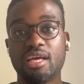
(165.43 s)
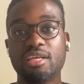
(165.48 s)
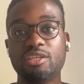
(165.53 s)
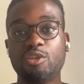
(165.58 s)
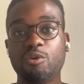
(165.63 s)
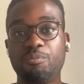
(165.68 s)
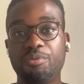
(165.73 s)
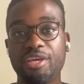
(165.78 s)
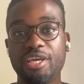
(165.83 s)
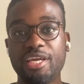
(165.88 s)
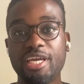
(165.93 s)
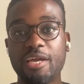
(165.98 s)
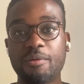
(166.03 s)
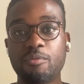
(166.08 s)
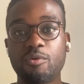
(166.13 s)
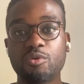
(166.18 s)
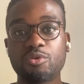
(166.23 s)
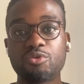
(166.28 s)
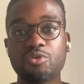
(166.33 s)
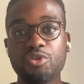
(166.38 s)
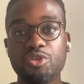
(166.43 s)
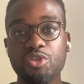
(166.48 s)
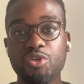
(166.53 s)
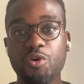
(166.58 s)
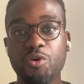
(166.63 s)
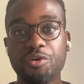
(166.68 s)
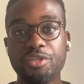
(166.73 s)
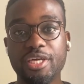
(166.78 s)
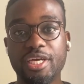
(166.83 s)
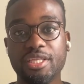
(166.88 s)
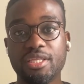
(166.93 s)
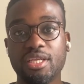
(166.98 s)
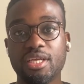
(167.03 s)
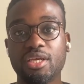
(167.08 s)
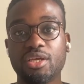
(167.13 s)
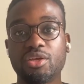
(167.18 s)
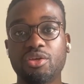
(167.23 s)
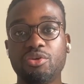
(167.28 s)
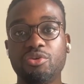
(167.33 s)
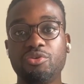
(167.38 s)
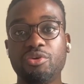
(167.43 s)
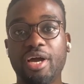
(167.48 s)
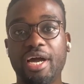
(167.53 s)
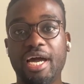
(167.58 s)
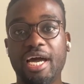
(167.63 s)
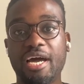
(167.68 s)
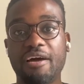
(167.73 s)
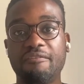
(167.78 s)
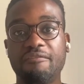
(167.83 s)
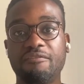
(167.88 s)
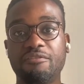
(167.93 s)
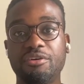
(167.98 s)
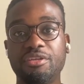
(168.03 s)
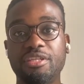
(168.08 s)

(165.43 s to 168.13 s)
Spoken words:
So being able to show that you have